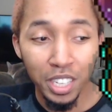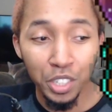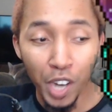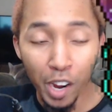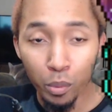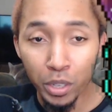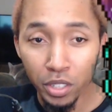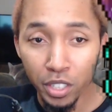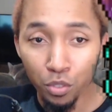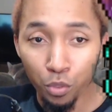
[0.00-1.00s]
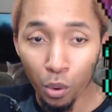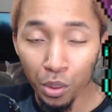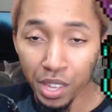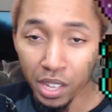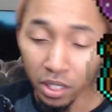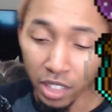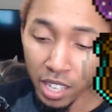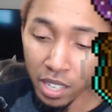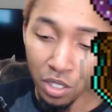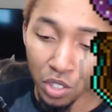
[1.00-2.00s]
Giant Whistle is for the
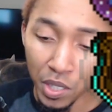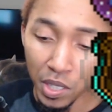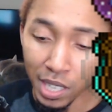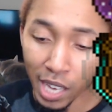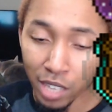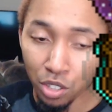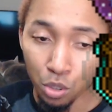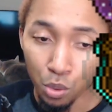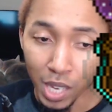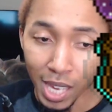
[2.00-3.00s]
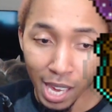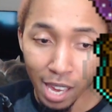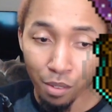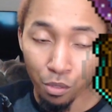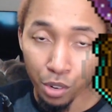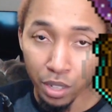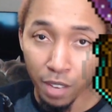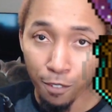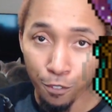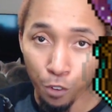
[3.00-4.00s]
elite just in case you can't really
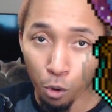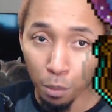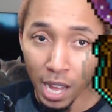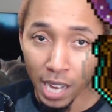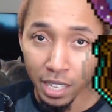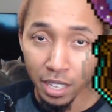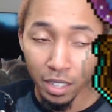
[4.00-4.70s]
full block it.